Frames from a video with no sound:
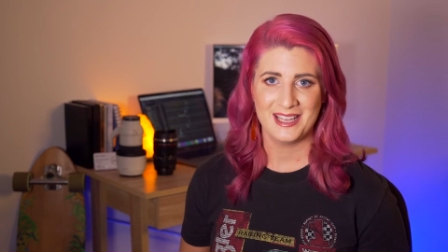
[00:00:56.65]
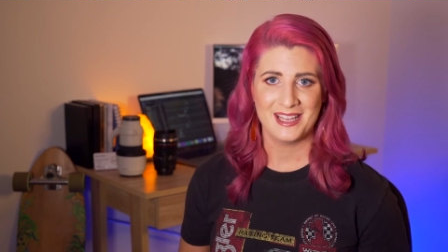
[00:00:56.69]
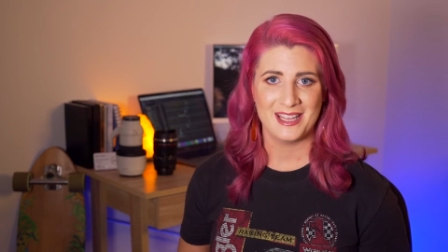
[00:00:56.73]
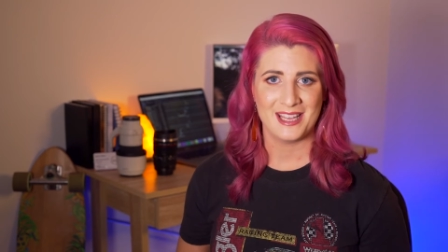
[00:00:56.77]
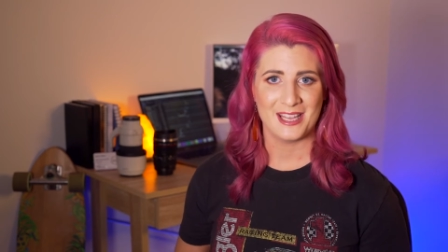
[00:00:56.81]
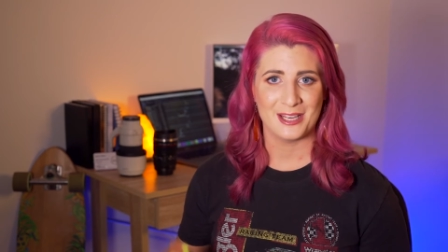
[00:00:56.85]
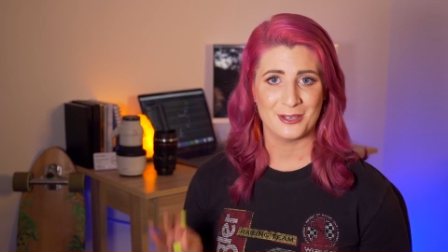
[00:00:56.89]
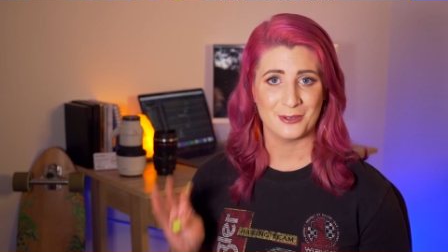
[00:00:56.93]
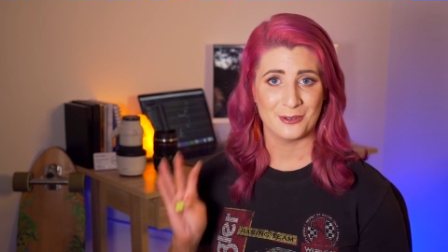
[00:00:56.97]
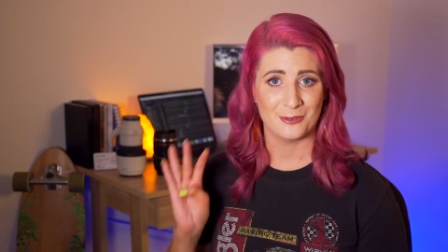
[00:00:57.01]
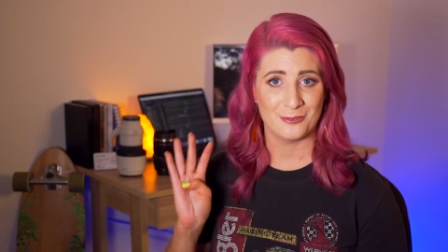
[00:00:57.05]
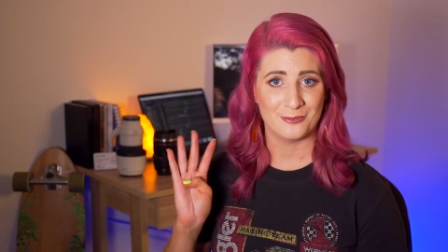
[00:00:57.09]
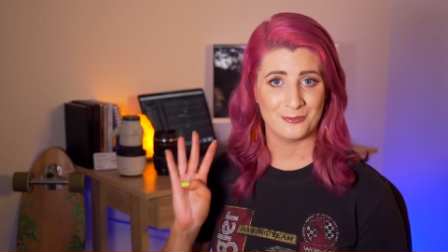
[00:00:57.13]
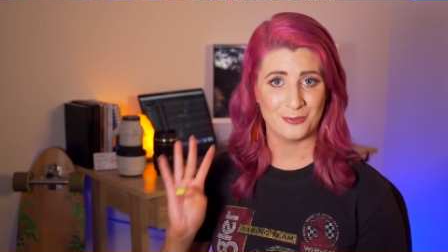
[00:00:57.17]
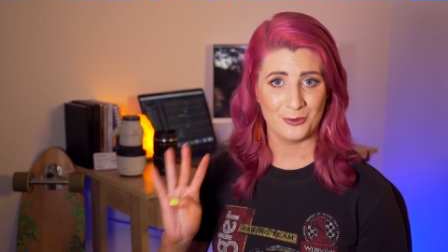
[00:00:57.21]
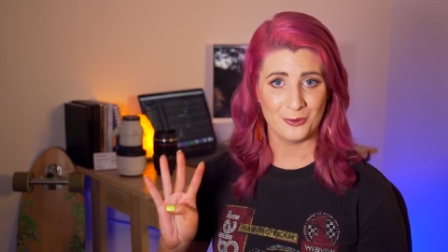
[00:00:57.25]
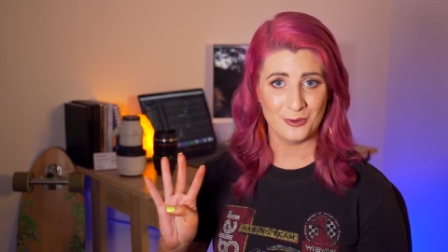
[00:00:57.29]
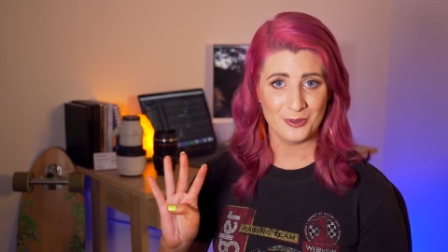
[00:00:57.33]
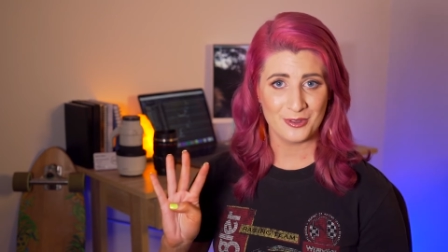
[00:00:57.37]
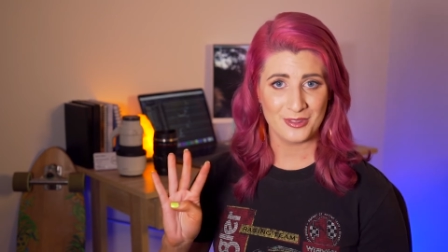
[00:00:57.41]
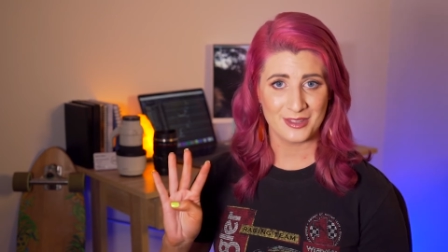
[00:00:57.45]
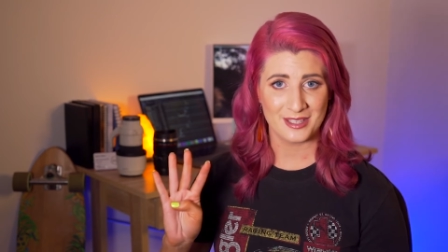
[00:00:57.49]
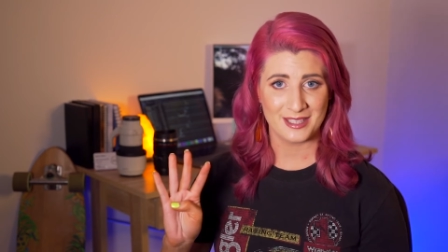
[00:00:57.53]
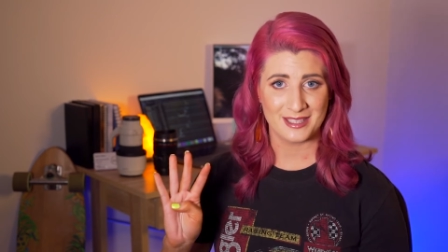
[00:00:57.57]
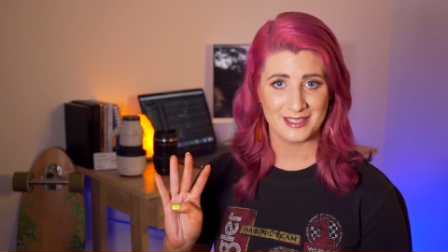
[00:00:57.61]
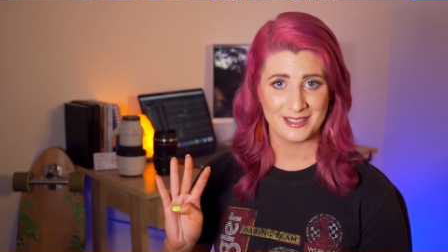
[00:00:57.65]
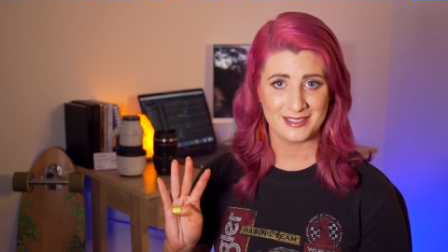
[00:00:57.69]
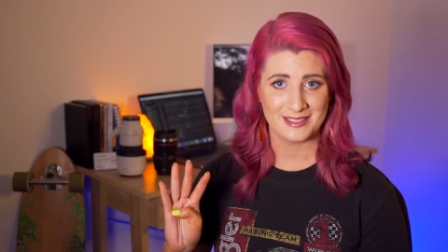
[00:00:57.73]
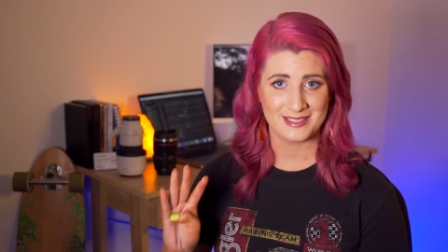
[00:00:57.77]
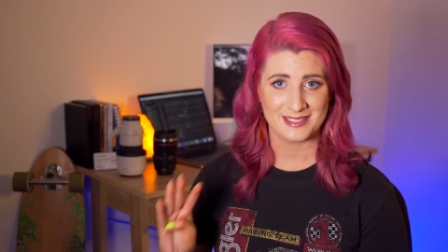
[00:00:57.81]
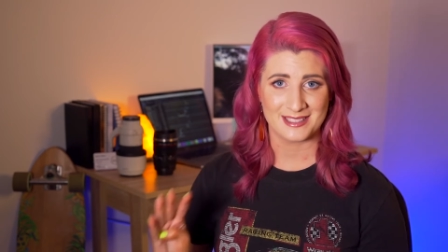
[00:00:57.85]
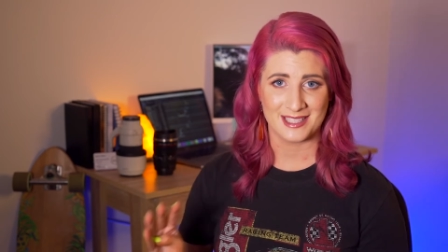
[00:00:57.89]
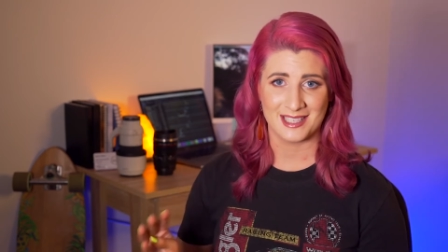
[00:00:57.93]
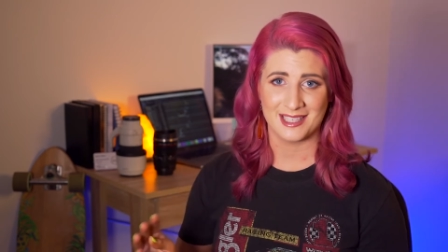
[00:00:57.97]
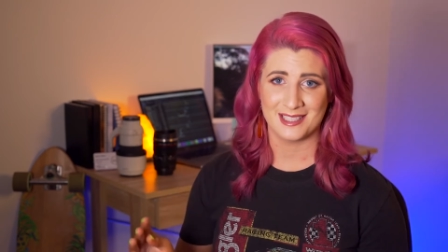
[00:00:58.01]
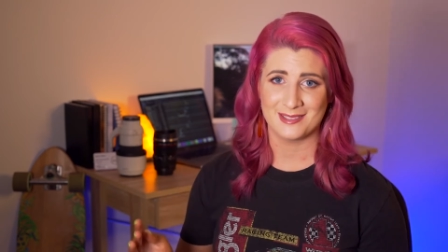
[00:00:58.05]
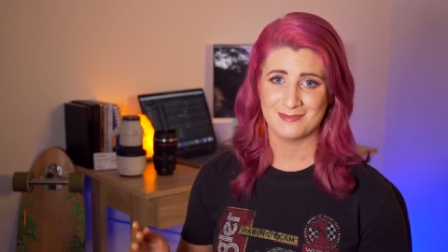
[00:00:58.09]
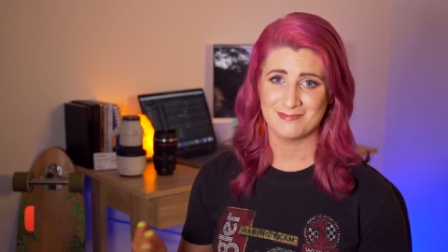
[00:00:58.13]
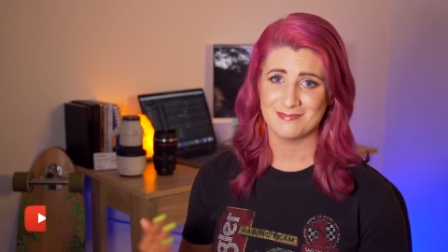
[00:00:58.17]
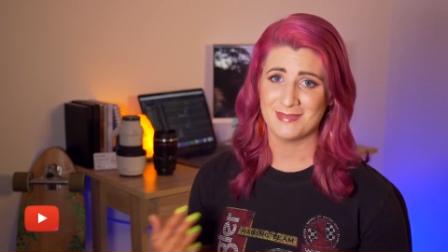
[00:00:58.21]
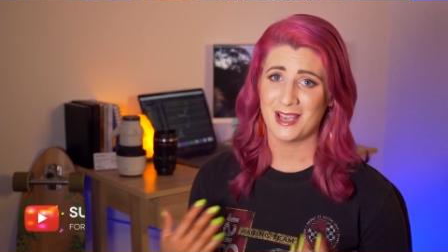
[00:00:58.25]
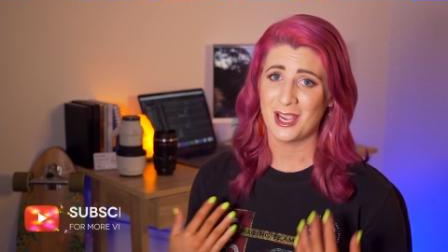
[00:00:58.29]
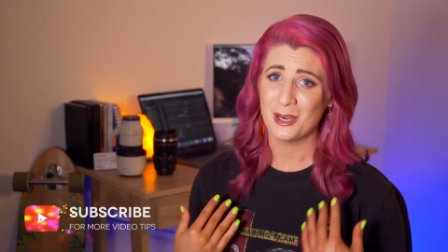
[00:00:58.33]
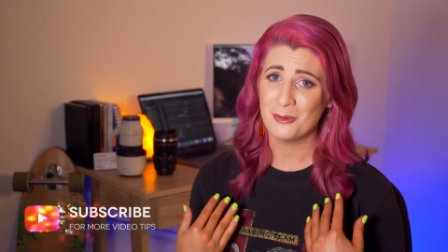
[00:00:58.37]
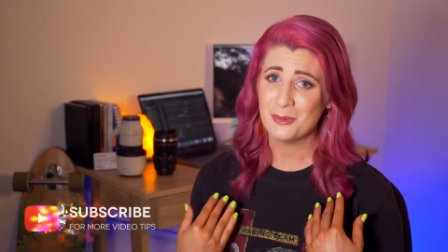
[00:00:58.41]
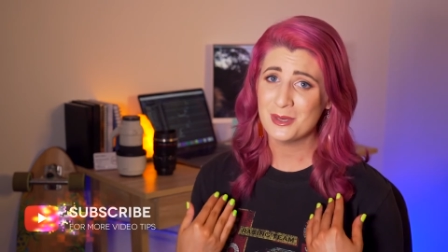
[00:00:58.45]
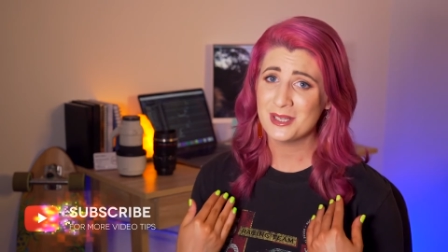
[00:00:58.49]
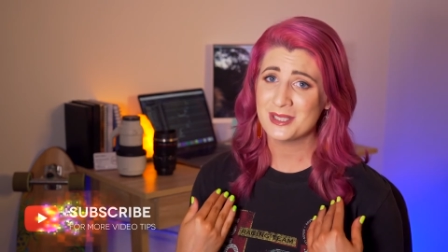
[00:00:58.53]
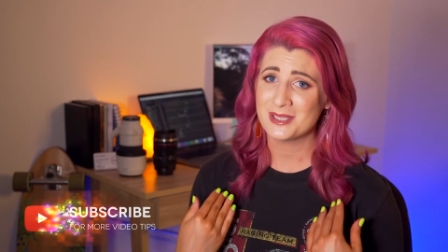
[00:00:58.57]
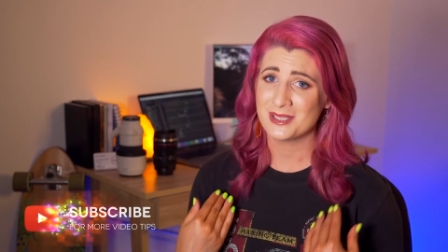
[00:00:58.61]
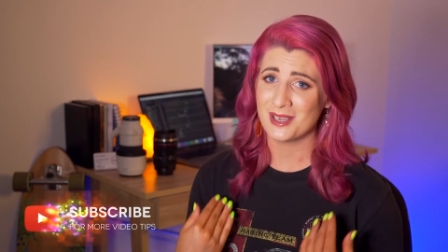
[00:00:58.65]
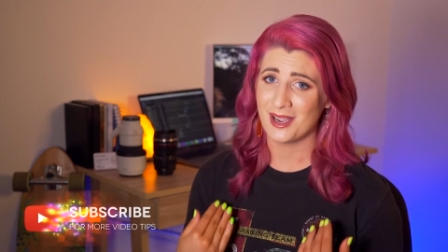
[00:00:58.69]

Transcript: here are four things that I wish